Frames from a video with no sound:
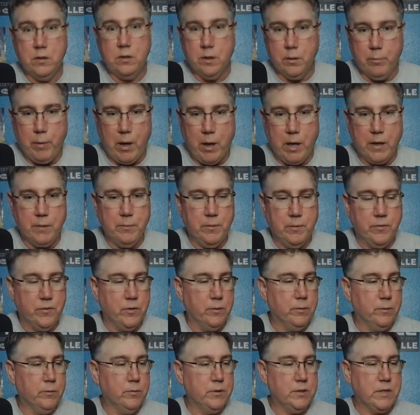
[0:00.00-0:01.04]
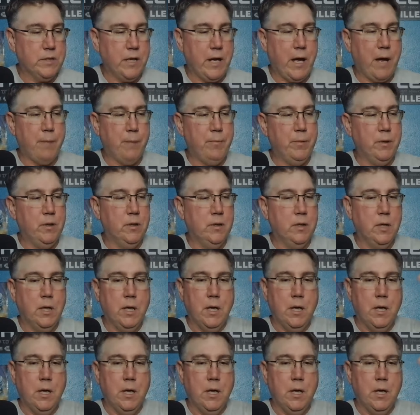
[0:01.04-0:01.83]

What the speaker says: to the bottom if something was to happen.